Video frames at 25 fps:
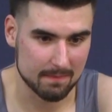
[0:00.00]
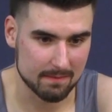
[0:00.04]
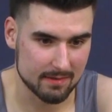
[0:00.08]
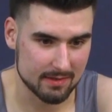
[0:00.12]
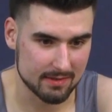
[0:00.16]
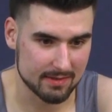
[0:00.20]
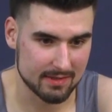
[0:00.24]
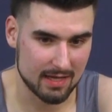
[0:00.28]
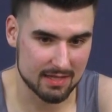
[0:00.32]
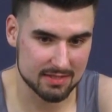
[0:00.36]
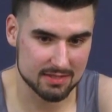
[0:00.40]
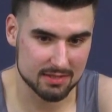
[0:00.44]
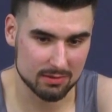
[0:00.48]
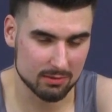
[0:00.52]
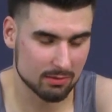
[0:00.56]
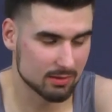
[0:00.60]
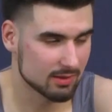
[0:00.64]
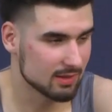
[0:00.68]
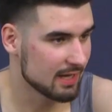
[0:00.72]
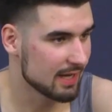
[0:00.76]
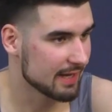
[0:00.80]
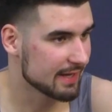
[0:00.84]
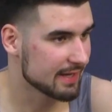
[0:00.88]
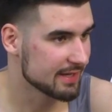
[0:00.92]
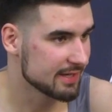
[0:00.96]
it doesn't
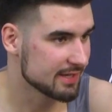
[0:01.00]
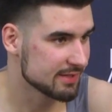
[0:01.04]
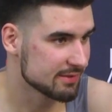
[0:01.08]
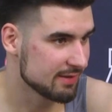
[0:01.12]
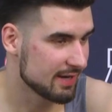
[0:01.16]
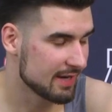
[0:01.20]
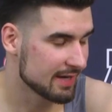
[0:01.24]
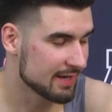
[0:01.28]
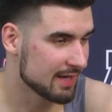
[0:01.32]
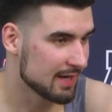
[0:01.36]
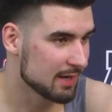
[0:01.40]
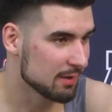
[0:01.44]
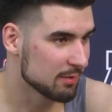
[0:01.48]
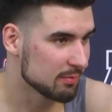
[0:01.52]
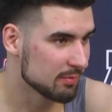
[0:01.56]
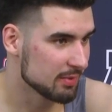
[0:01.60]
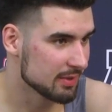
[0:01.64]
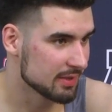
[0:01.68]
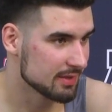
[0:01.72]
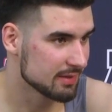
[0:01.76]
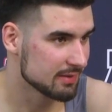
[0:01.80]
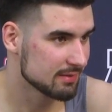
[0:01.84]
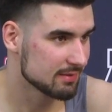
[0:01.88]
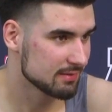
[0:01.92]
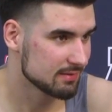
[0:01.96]
look like it right now,
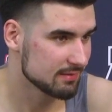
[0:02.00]
but